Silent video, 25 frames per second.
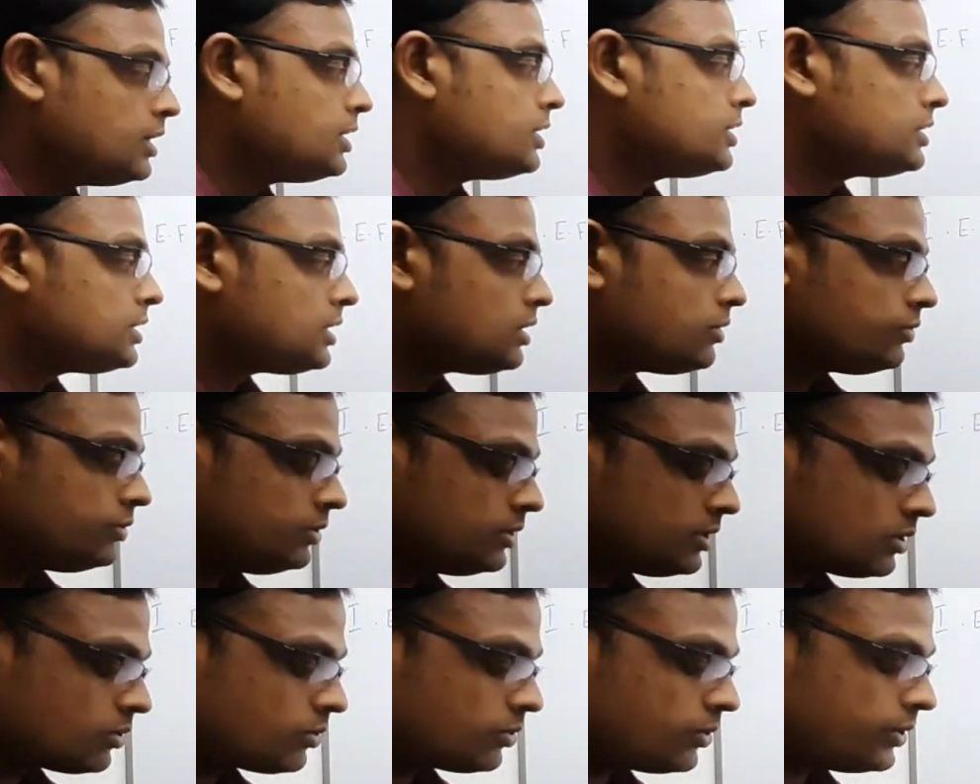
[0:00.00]
Now you
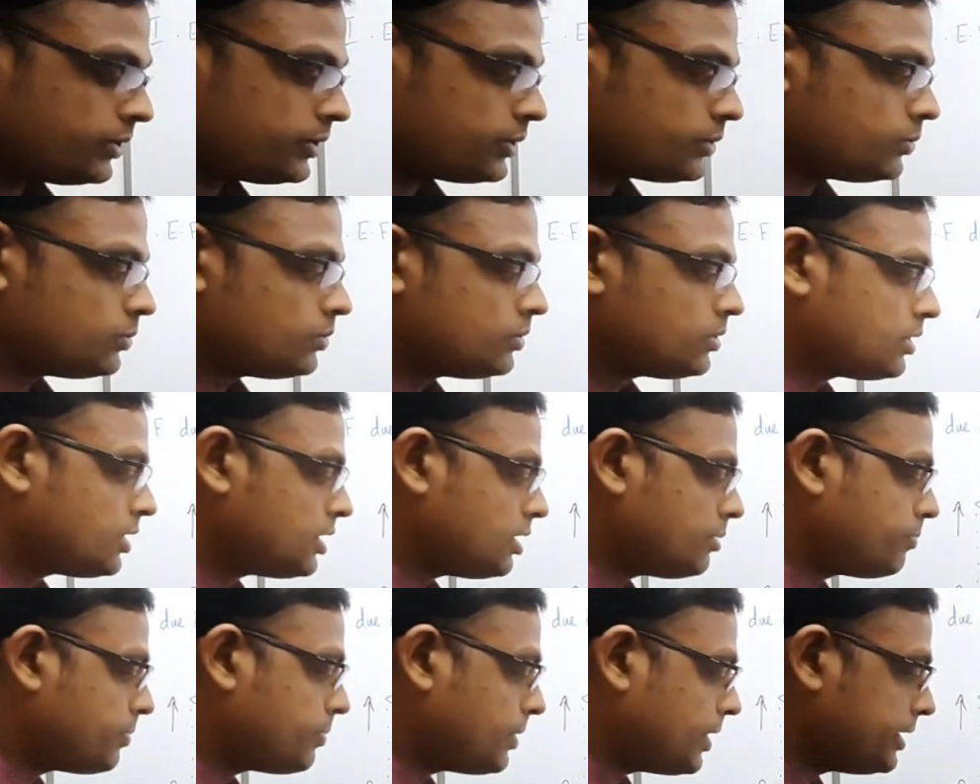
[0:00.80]
are going to
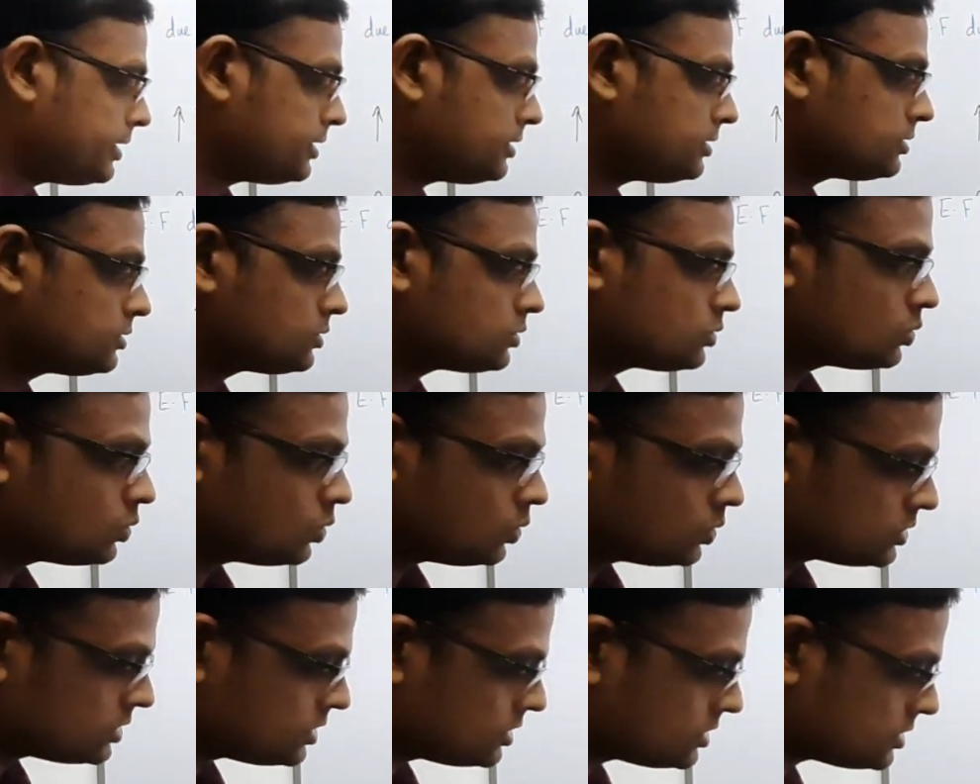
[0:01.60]
apply
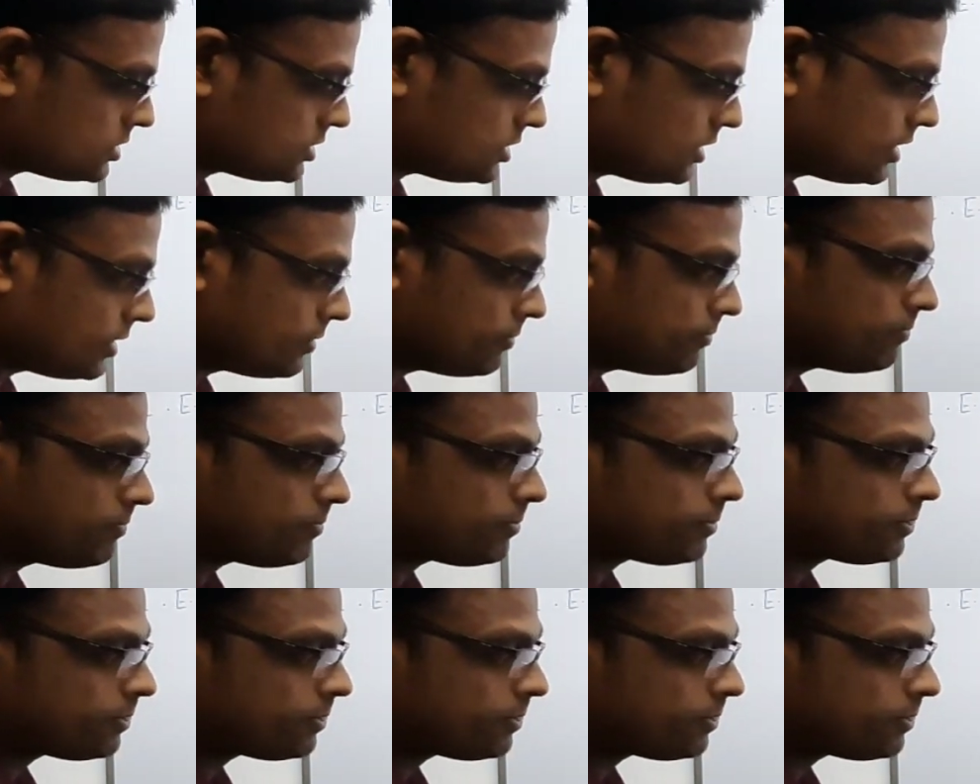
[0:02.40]
Gauss's theorem.